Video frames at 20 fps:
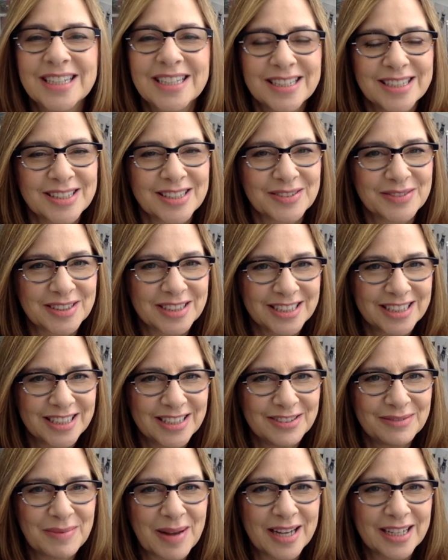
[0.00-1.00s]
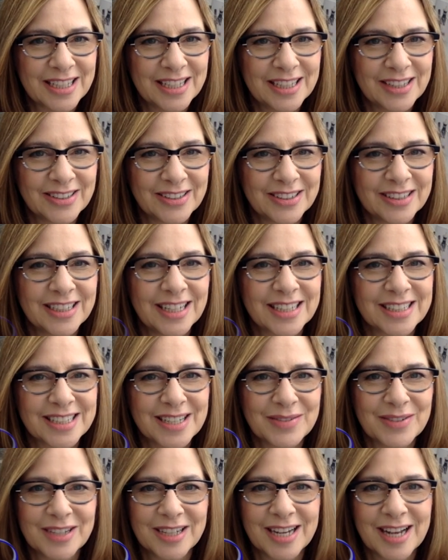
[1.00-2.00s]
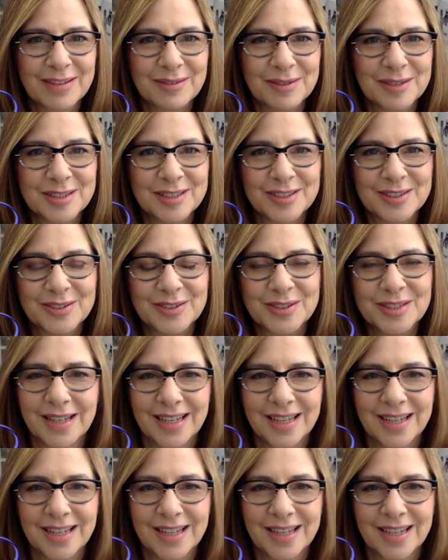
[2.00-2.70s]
so we'll see you back here next time on Catherine Sews.